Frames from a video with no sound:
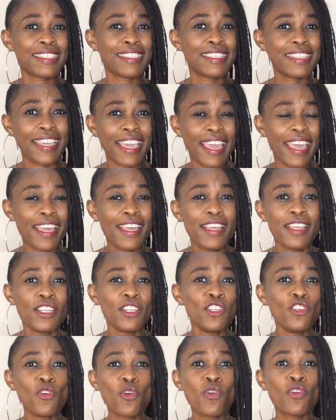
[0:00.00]
scare,
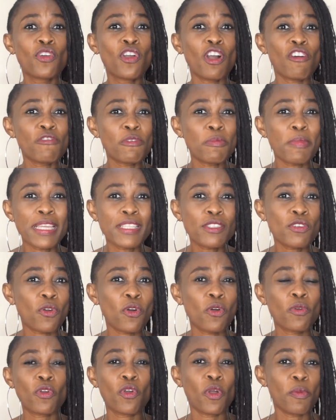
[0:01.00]
no government
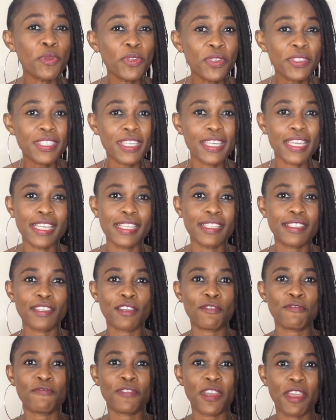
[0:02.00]
or community
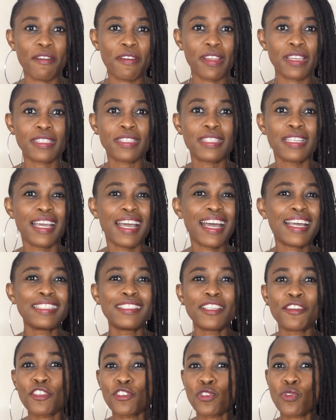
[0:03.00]
interference, and
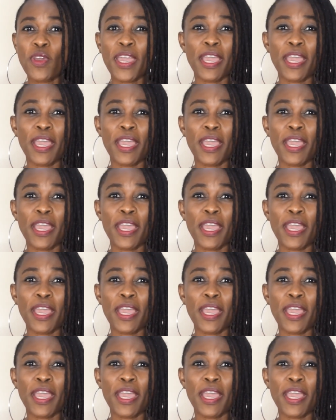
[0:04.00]
there is no